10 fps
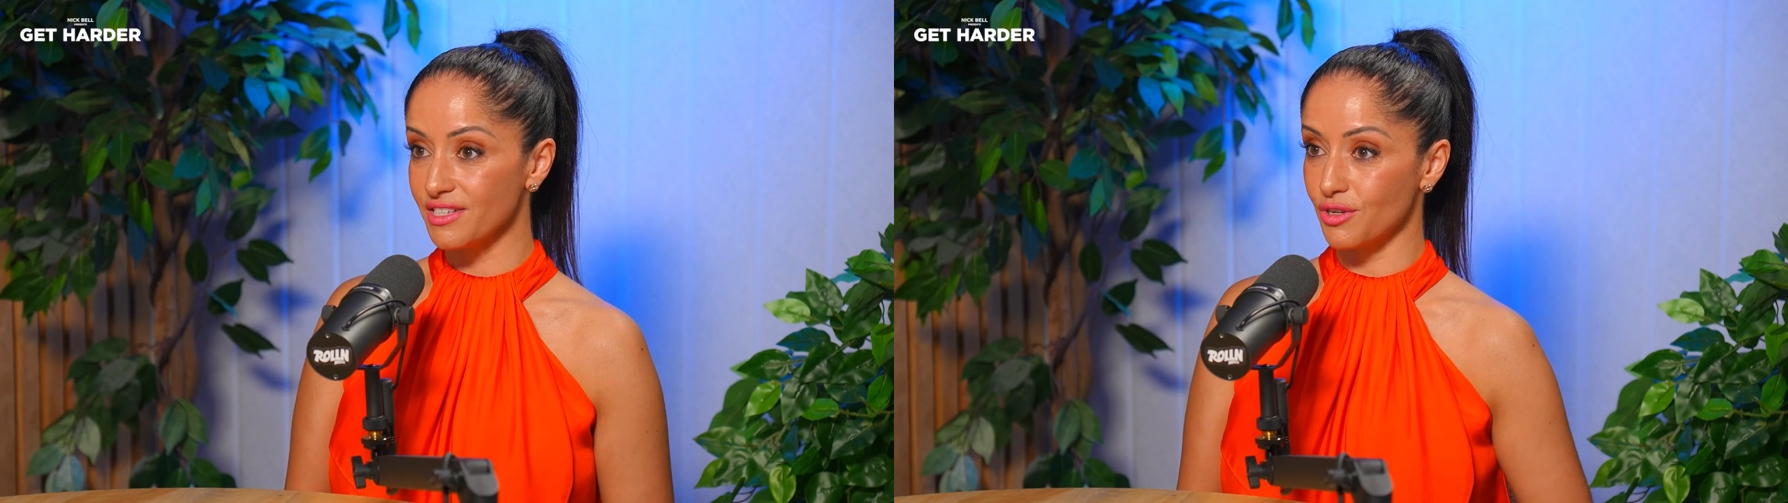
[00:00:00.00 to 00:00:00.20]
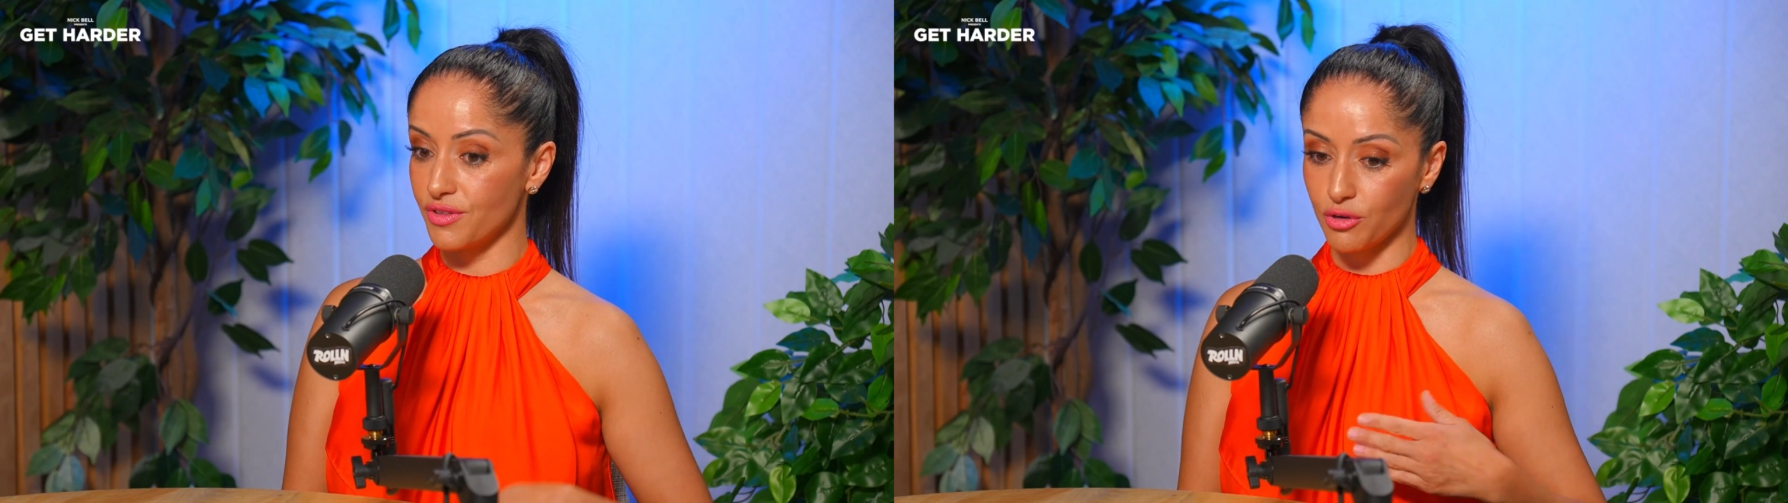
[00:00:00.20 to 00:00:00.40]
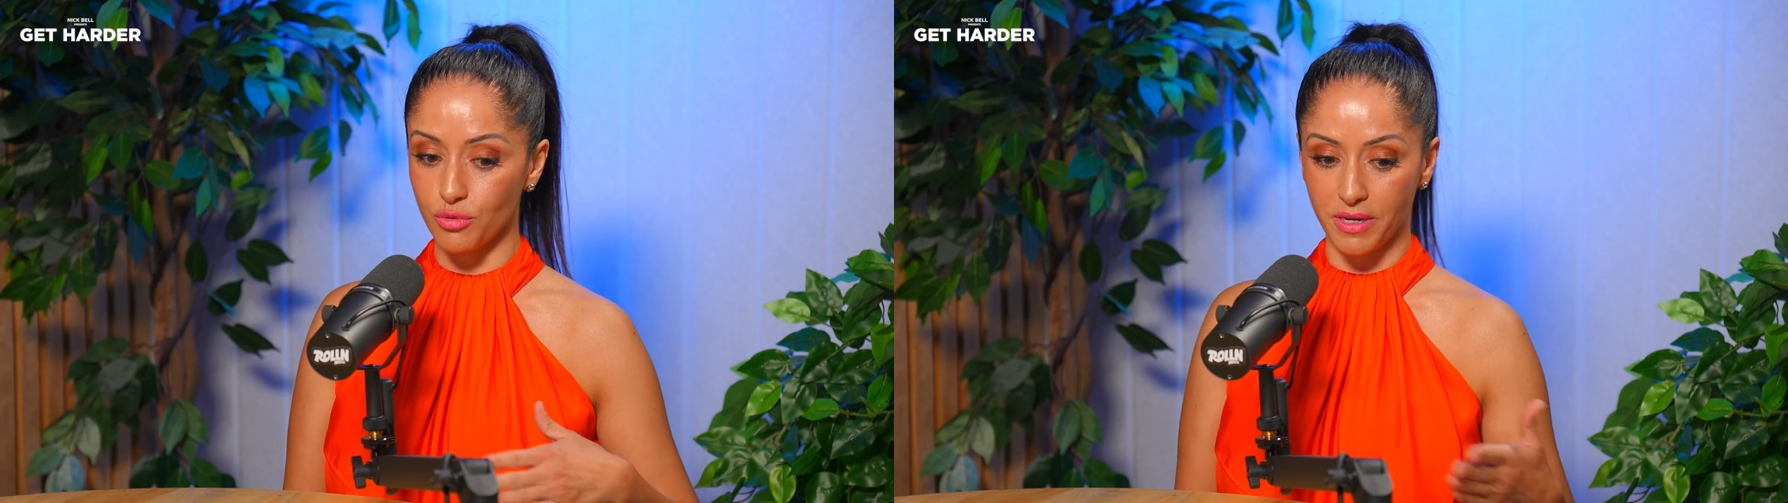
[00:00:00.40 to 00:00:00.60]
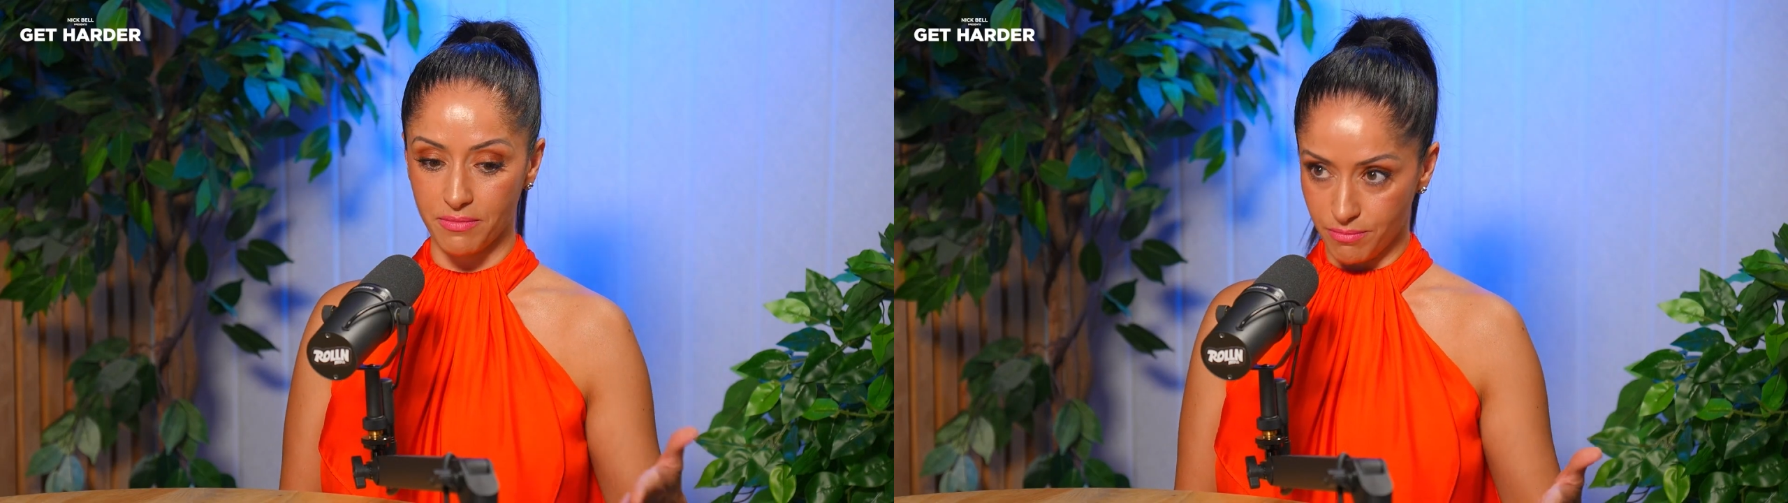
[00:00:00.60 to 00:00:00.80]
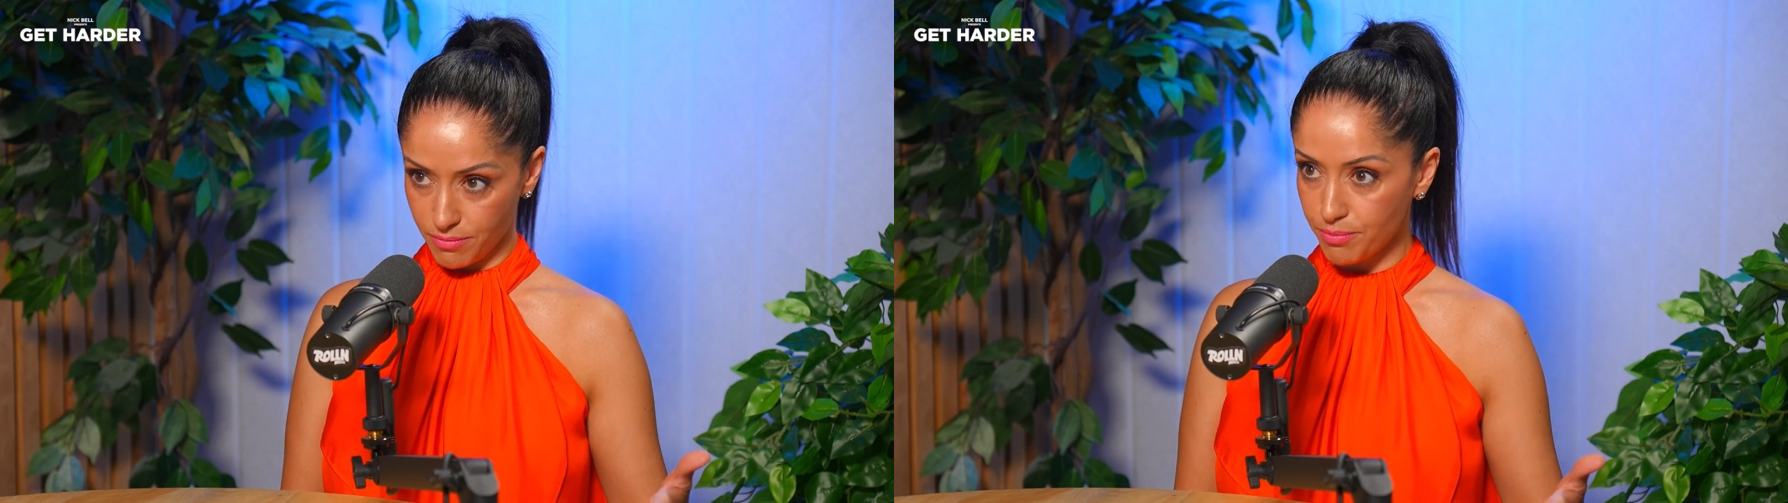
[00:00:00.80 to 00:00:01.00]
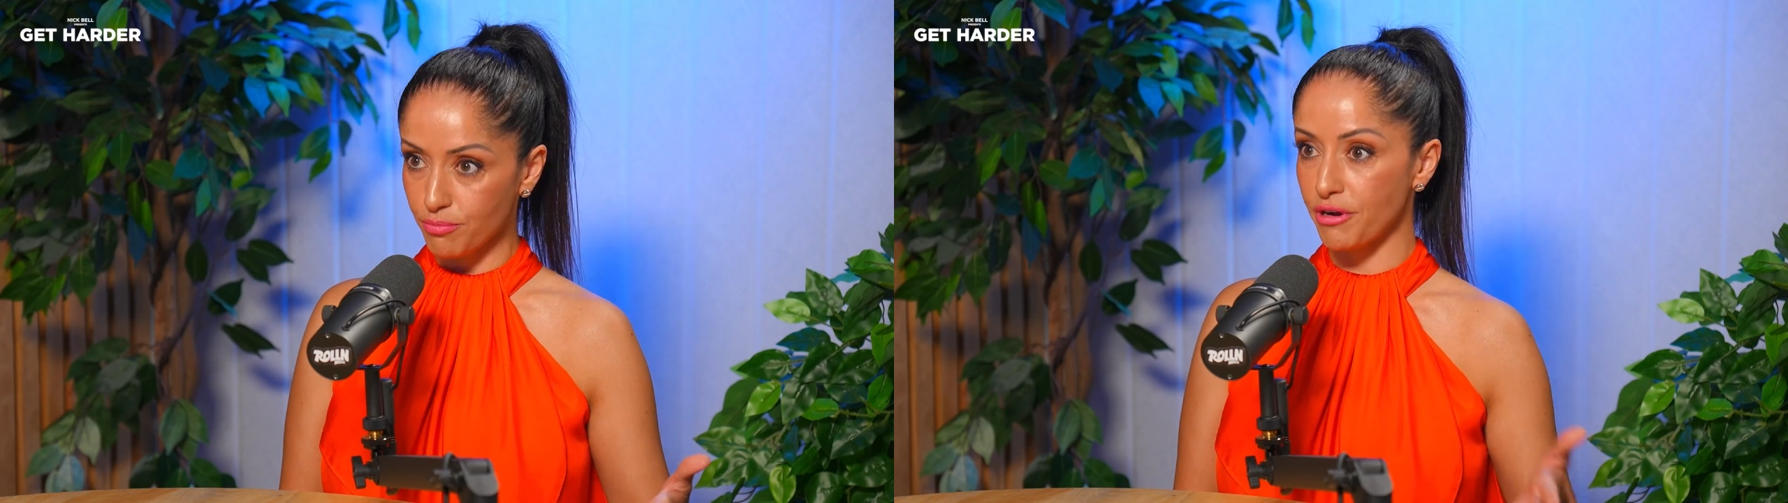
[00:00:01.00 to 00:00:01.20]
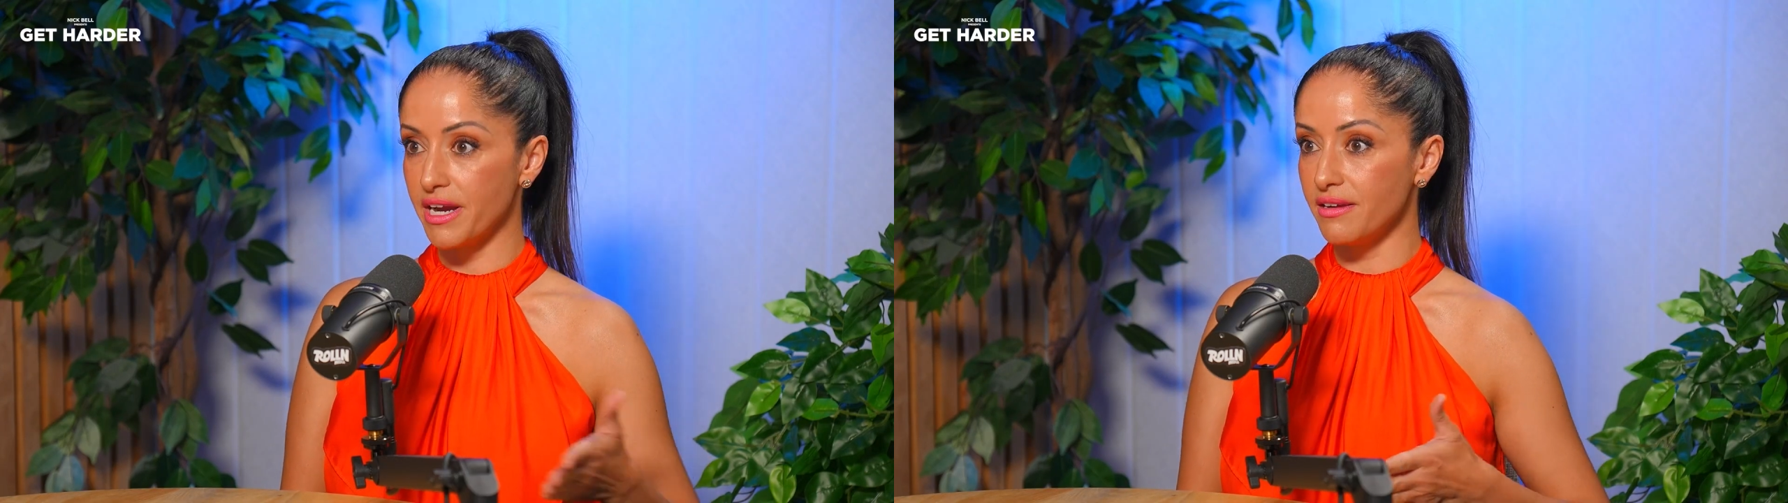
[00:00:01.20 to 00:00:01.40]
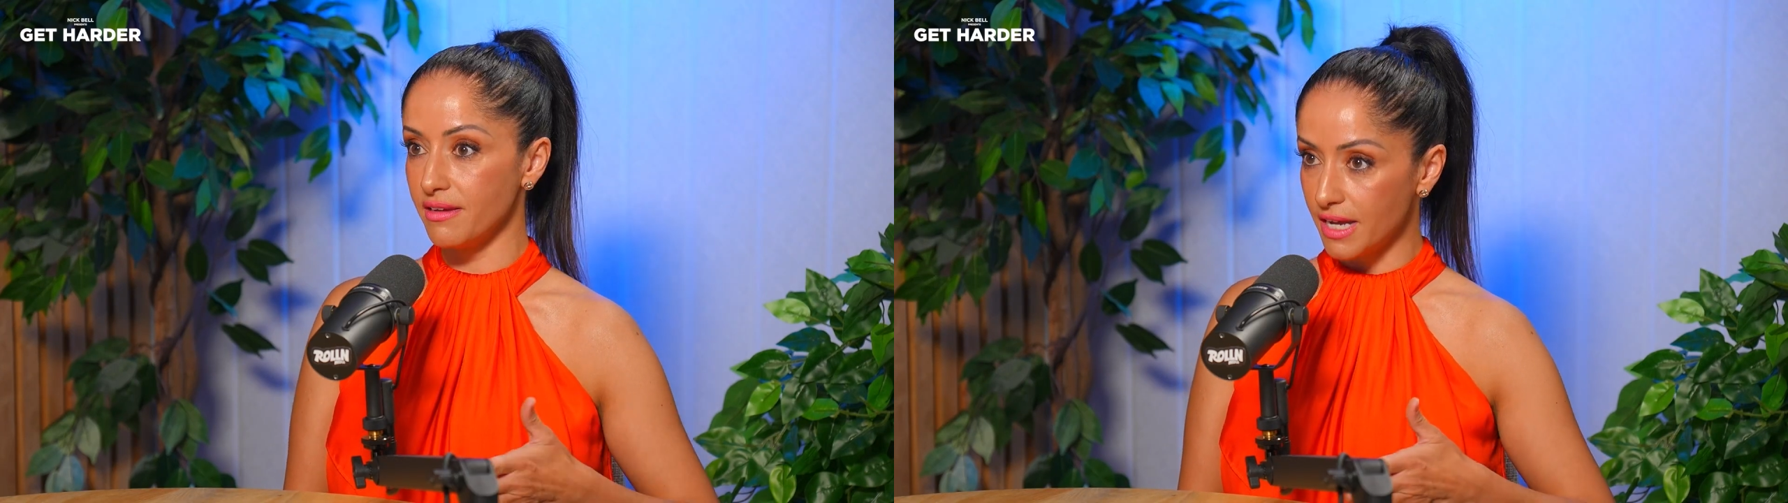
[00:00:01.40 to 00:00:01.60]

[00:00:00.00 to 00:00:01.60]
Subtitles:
So that could be pre